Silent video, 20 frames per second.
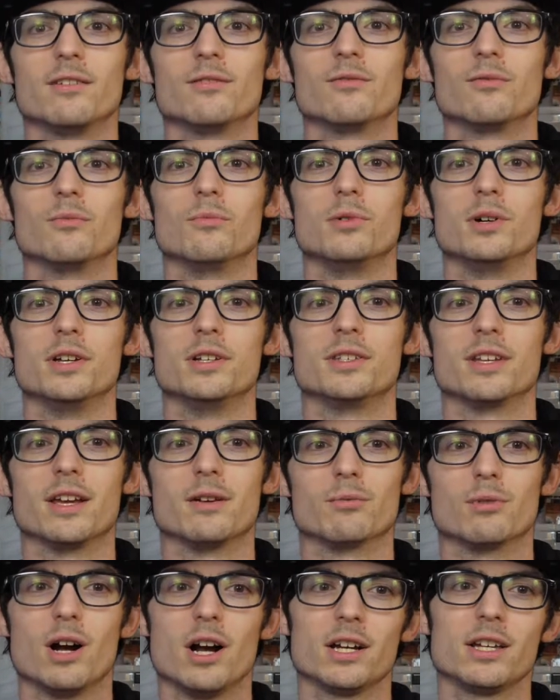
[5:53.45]
Was a
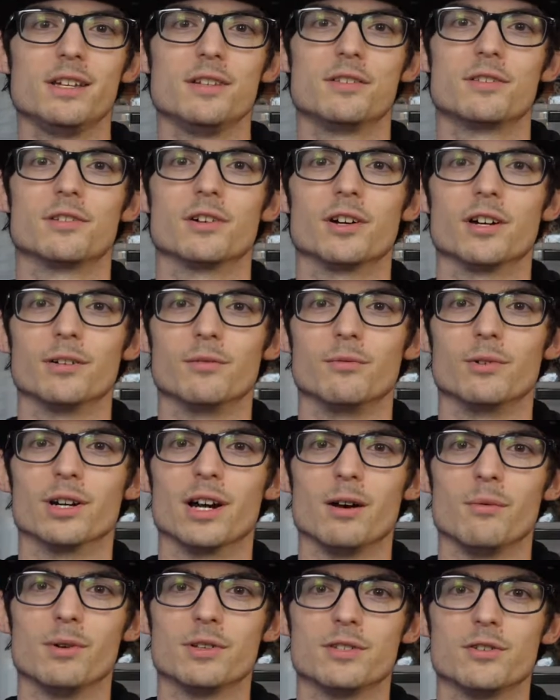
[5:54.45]
rocky start where I
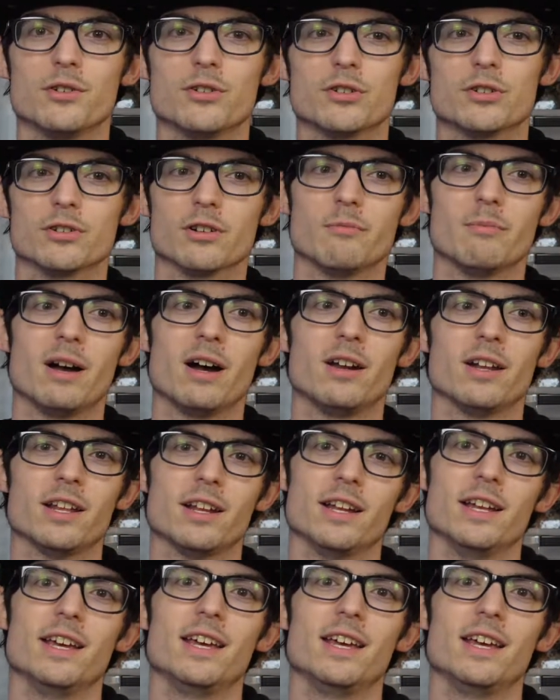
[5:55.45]
wasn't sure about it,